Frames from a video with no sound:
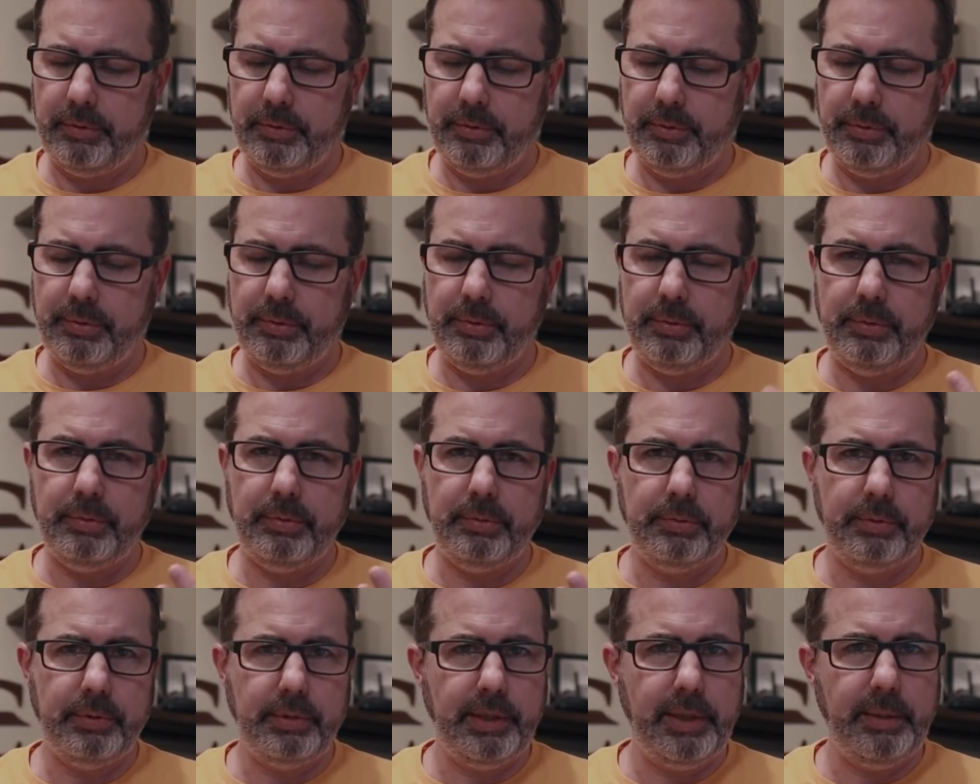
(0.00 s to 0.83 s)

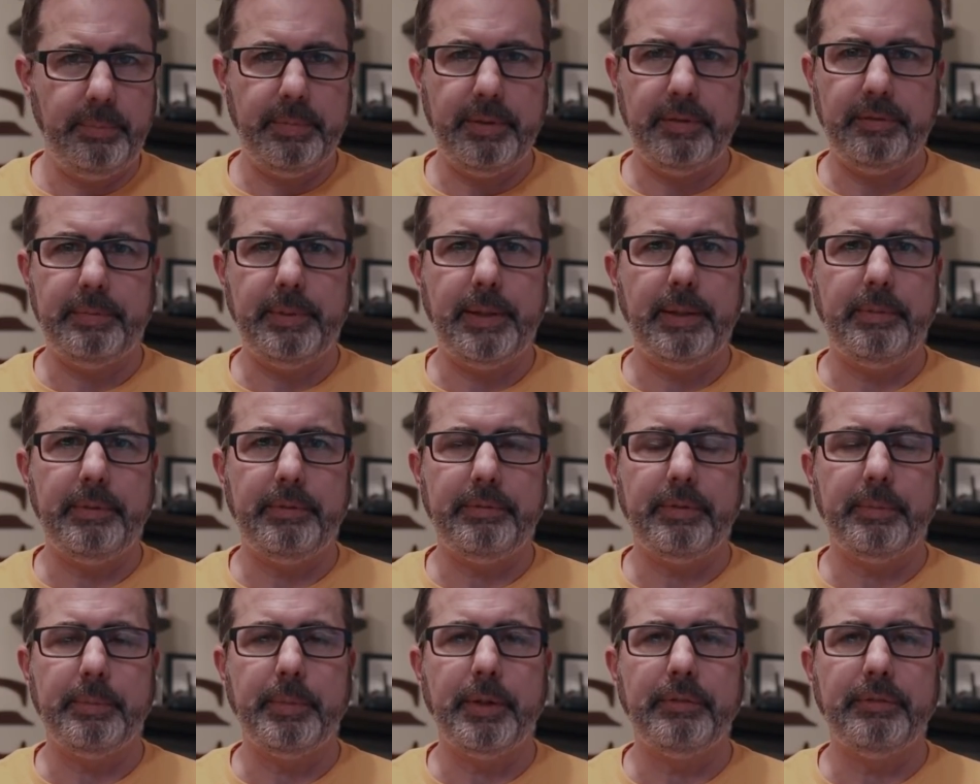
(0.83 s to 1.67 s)
to keep this baby
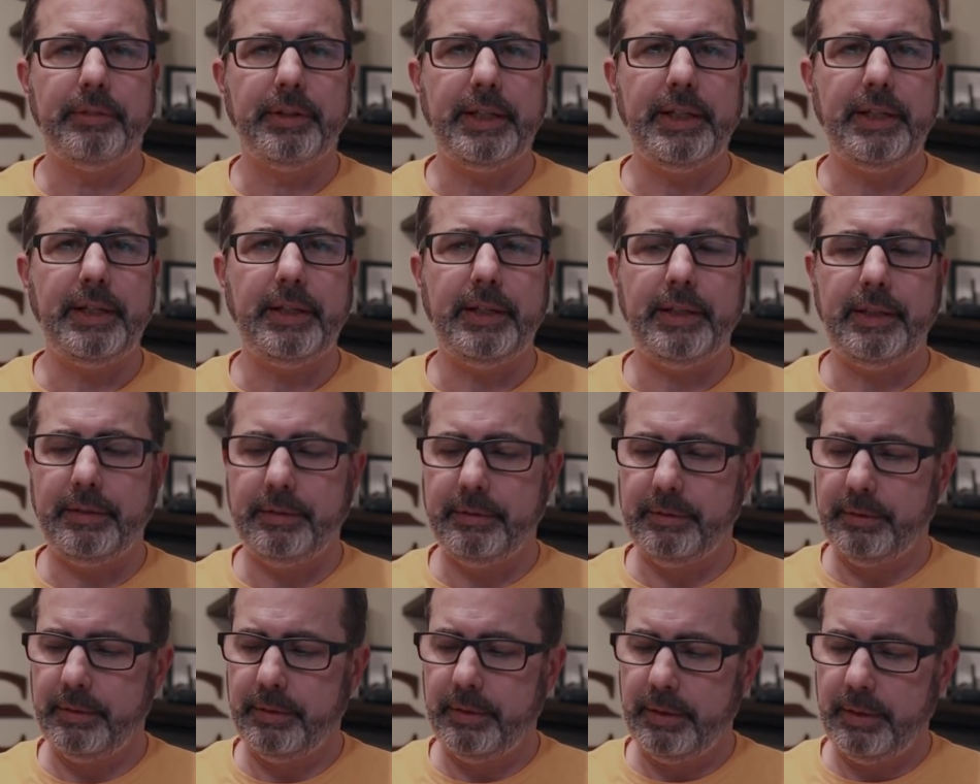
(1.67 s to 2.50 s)
from
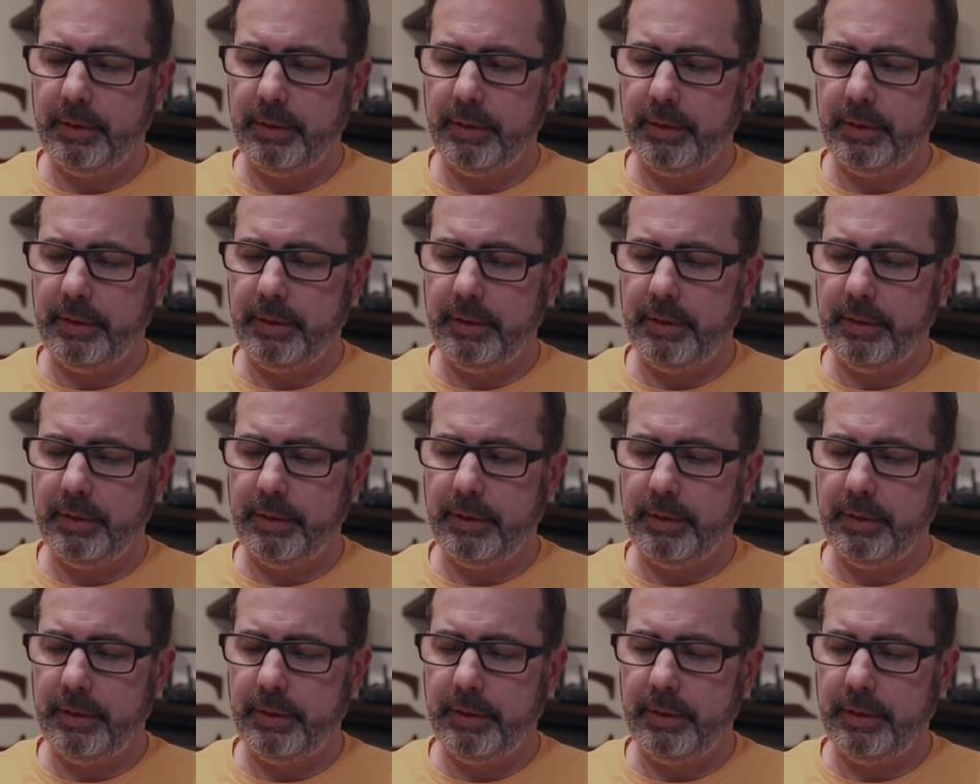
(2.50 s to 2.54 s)
overheating.